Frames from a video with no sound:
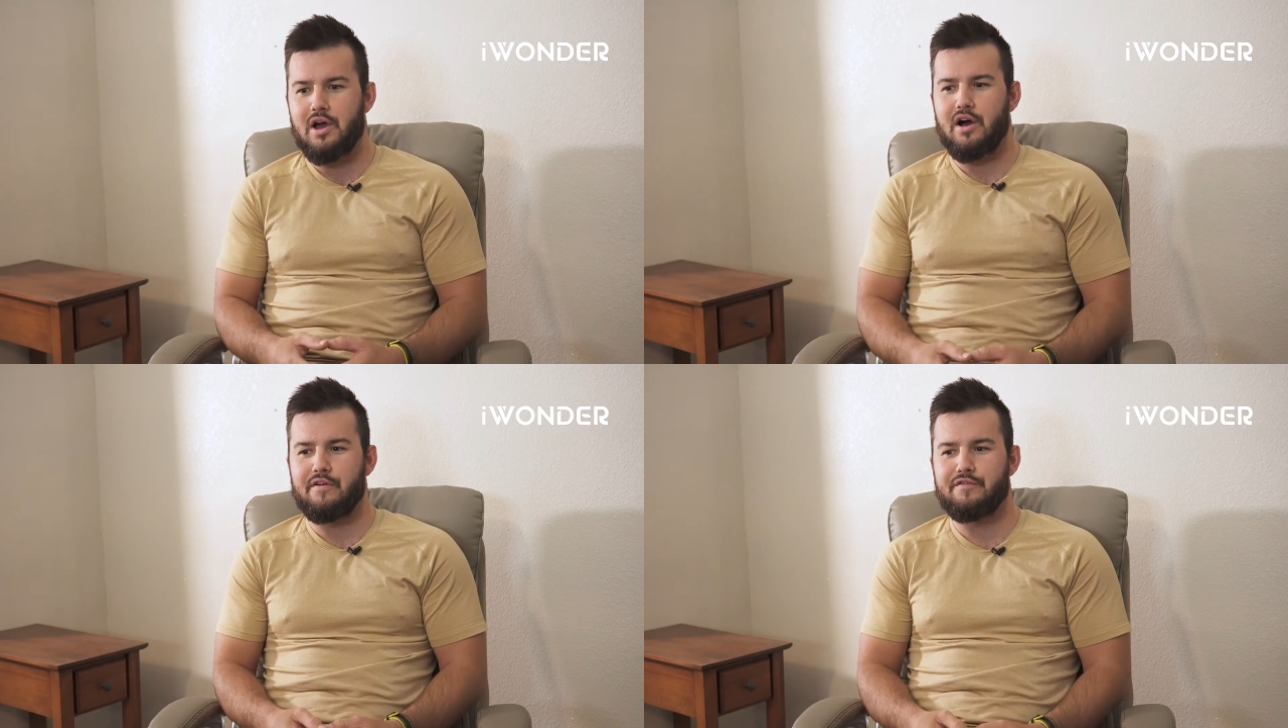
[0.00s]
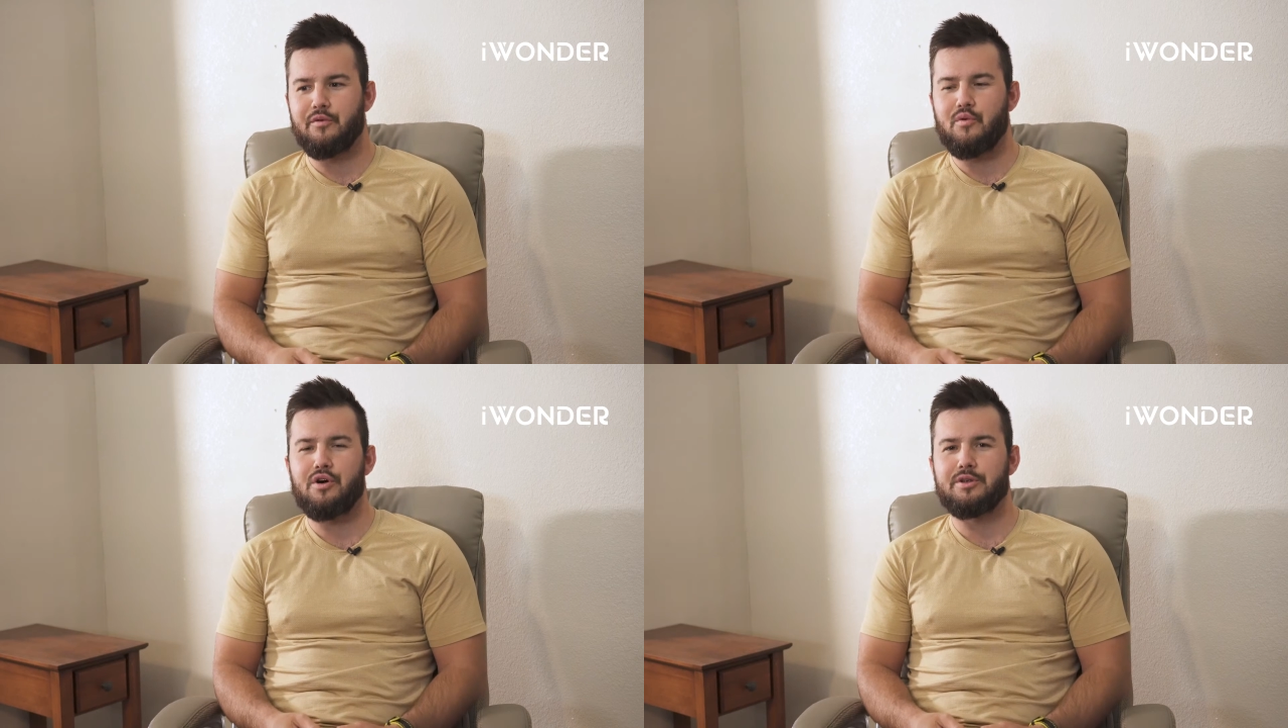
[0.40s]
of the
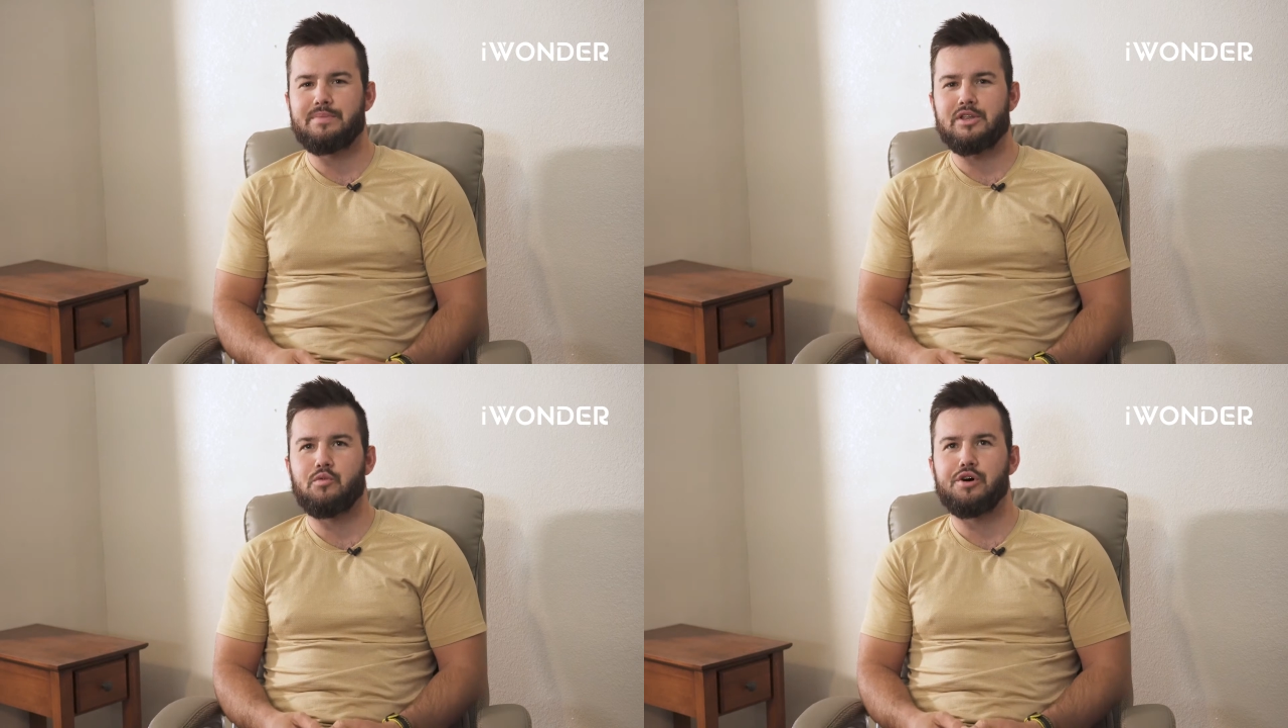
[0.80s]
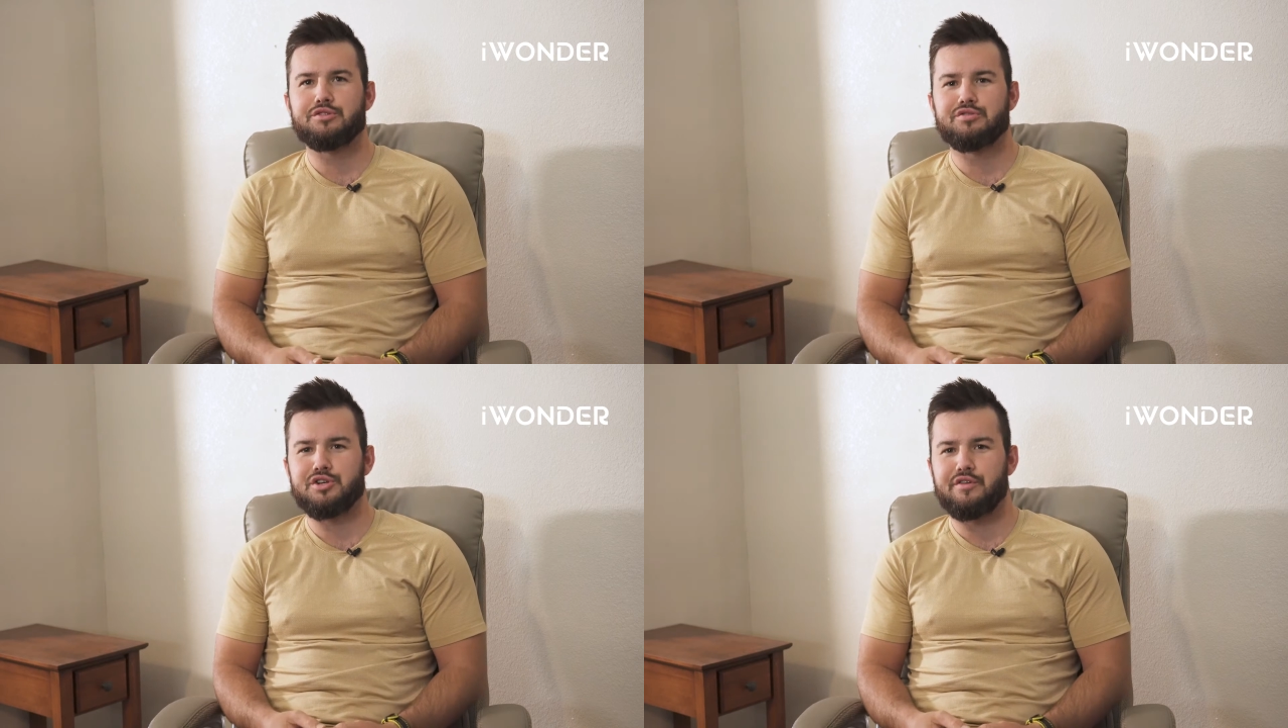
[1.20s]
world and being the
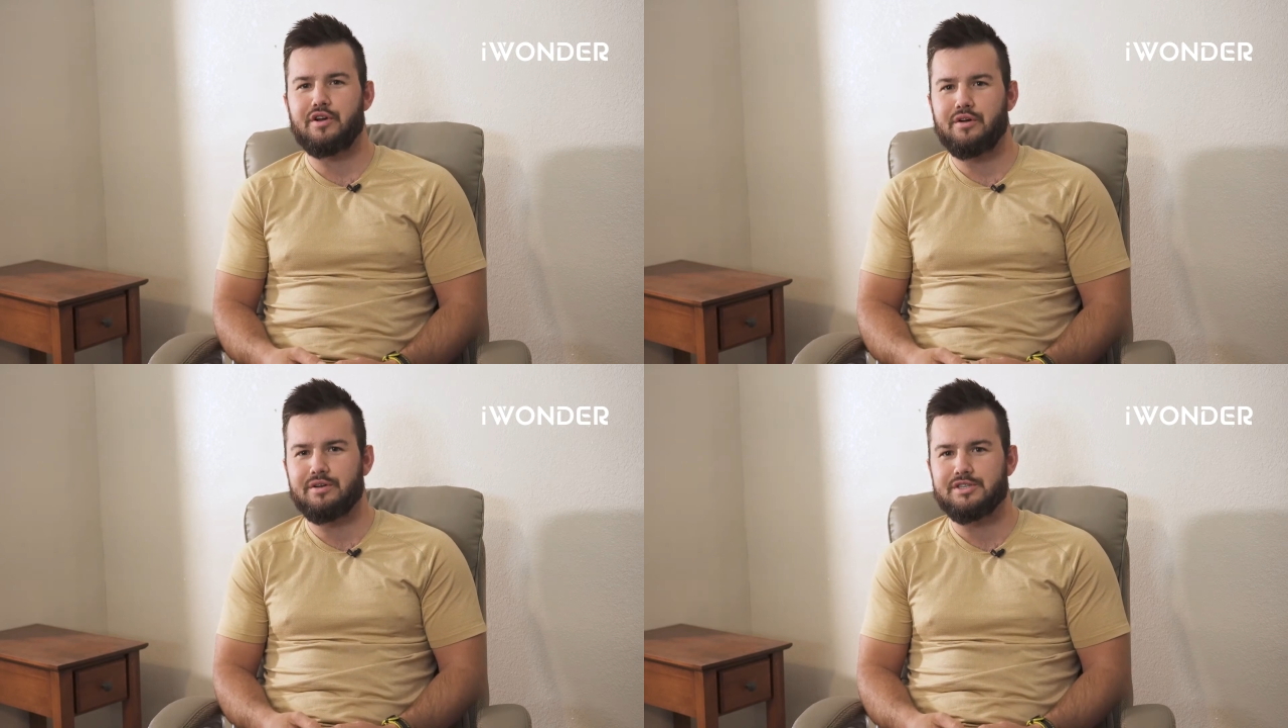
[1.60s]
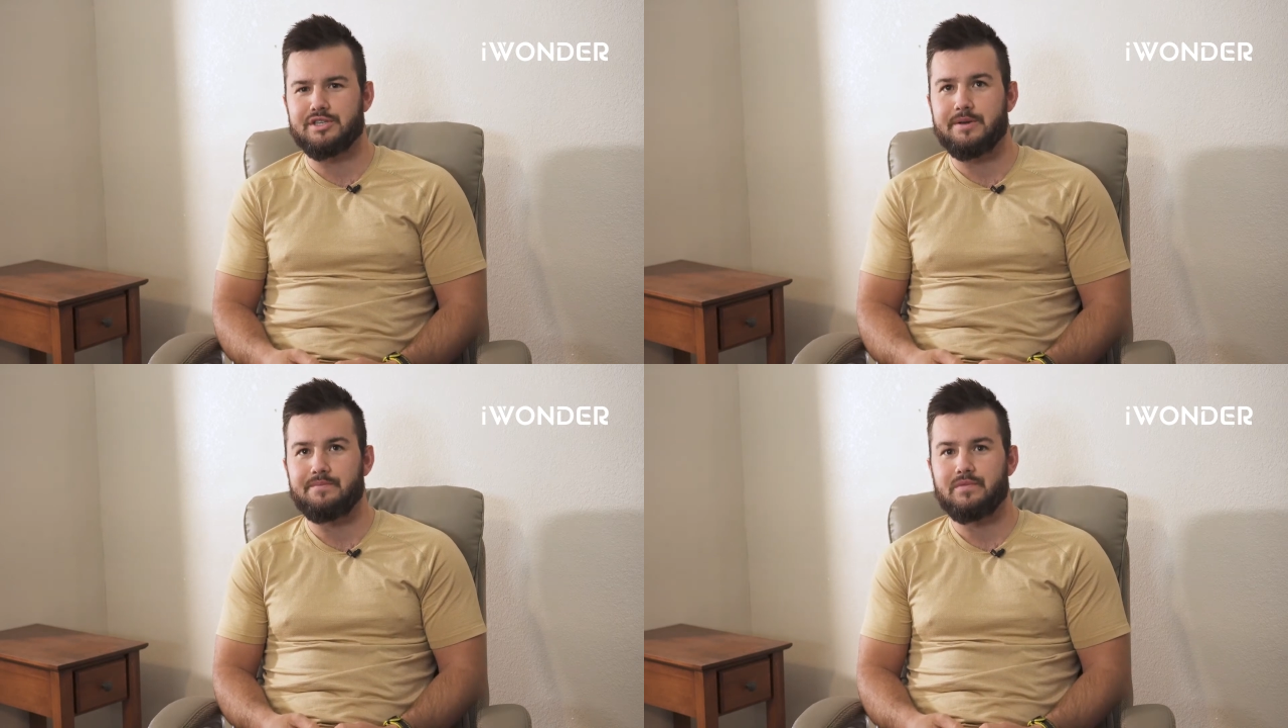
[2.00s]
world's reserve
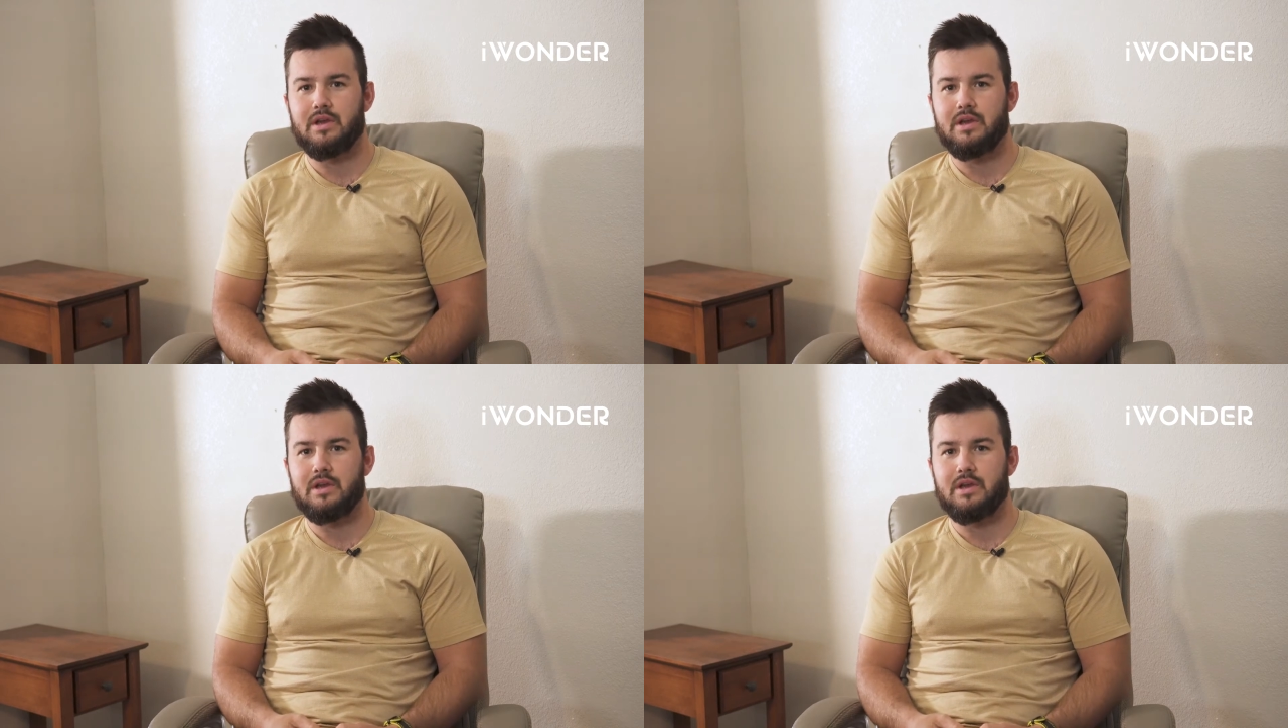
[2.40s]
currency.